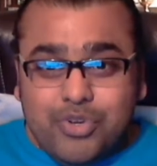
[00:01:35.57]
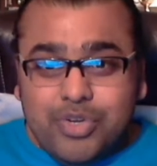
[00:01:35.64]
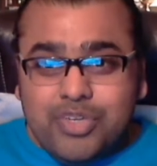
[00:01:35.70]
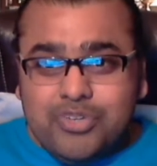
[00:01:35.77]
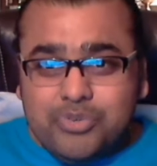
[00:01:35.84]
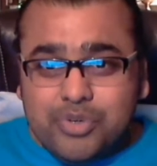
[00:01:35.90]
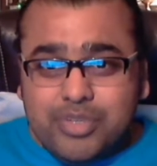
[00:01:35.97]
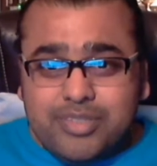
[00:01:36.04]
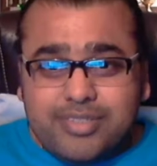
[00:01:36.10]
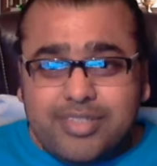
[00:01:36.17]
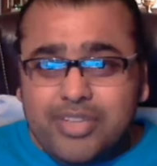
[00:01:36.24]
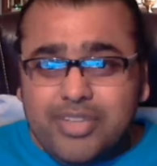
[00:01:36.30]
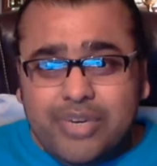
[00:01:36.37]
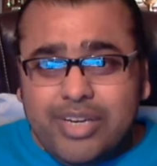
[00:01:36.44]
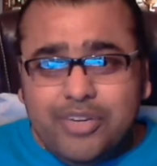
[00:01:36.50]
your interests,
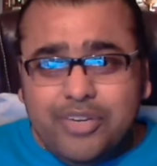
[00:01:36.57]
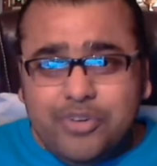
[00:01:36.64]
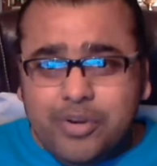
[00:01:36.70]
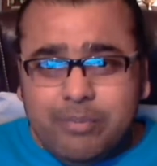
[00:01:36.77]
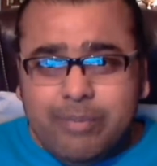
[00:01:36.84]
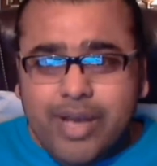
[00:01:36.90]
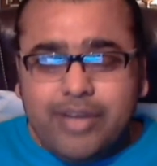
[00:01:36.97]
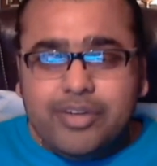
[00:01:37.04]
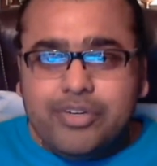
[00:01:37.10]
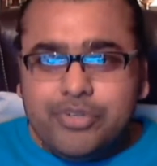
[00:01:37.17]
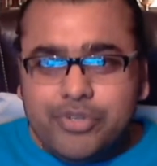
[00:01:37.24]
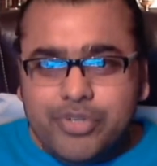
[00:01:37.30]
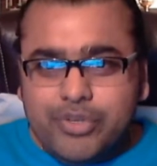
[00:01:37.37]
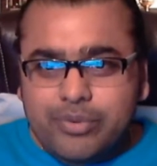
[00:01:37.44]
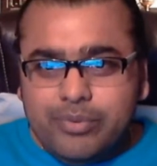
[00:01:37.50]
they really don't matter
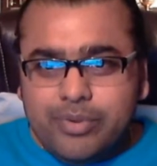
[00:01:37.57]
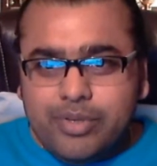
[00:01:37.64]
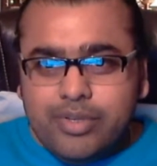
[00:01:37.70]
to you,